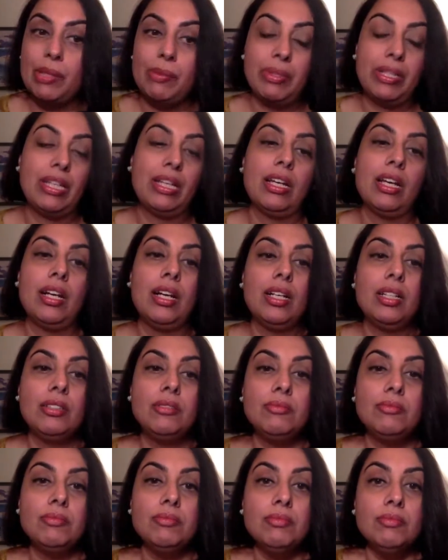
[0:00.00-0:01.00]
maybe
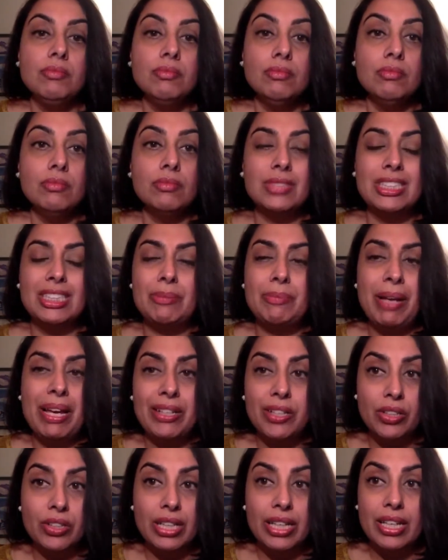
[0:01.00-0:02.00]

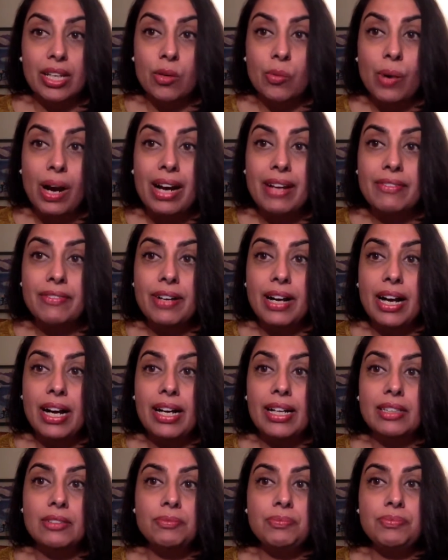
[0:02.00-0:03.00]
depend on getting
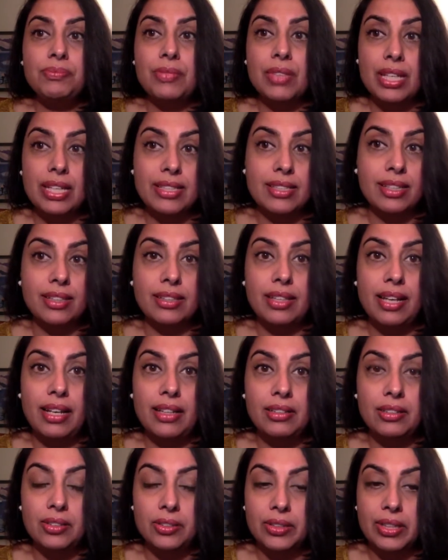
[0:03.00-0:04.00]
Wi-Fi, things like that.
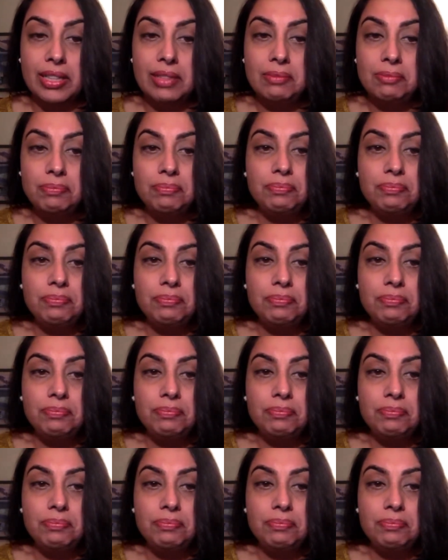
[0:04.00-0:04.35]
Okay.